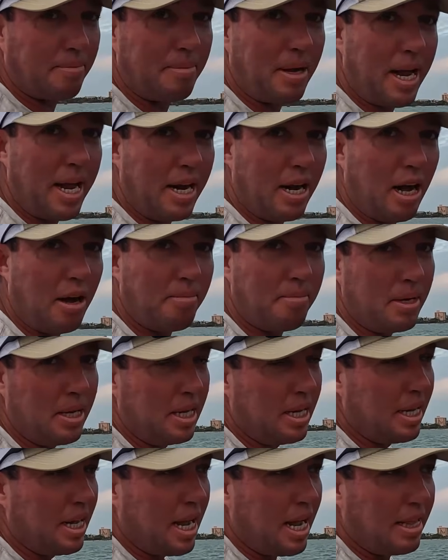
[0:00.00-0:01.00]
made up,
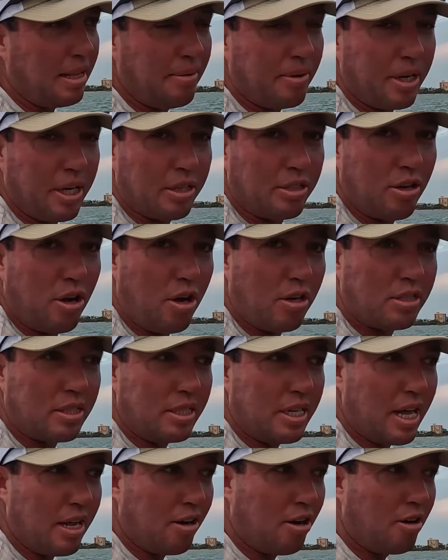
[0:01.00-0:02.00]
and then we're gonna toss
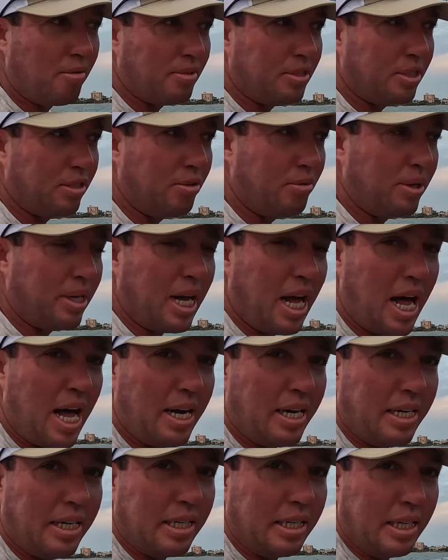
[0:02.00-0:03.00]
the net on and see what we
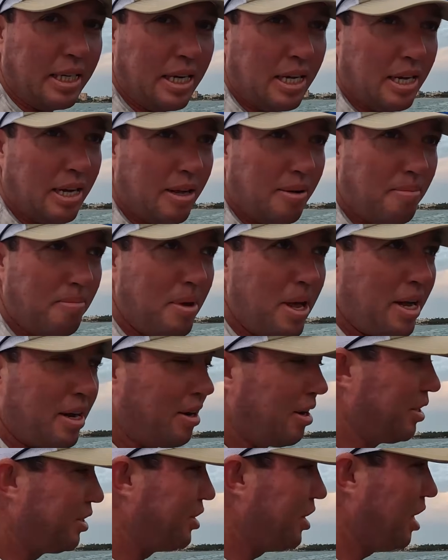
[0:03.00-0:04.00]
got and make
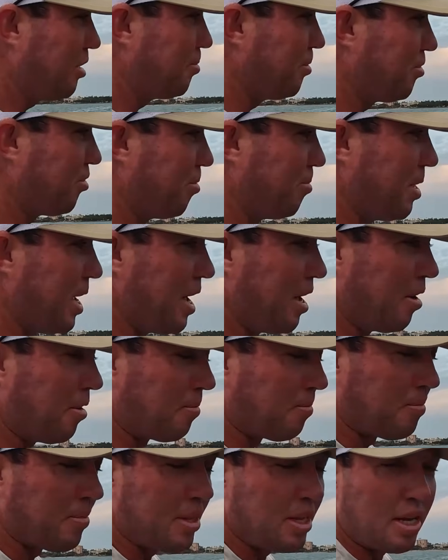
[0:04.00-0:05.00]
our adjustments from there.
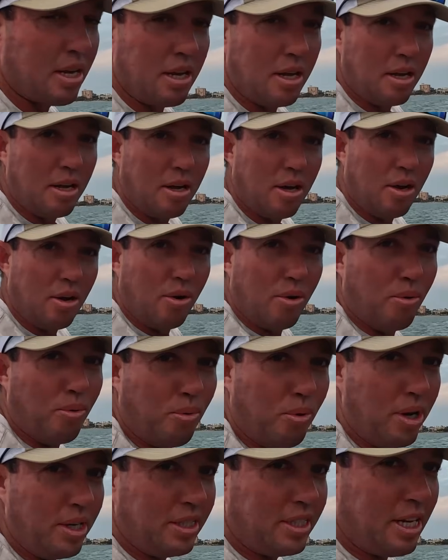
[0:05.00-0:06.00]

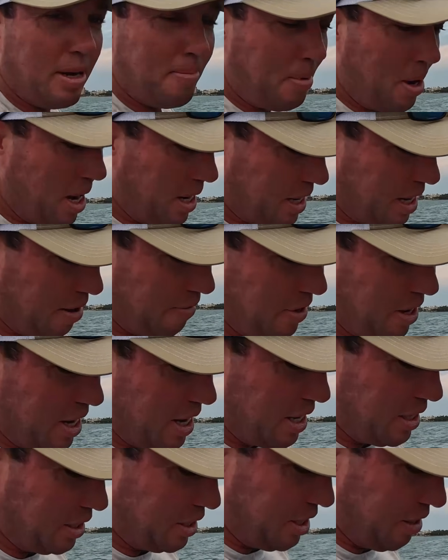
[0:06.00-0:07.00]
One tip I'll give you
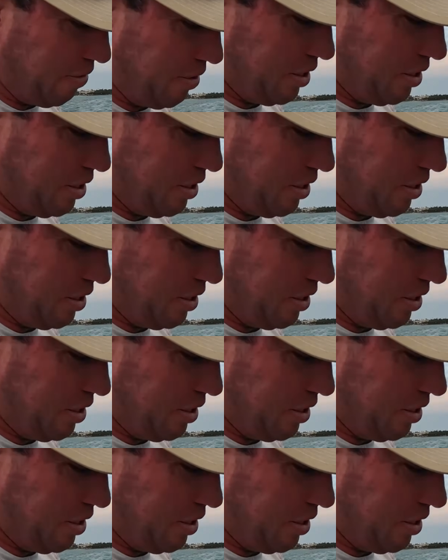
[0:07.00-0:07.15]
is if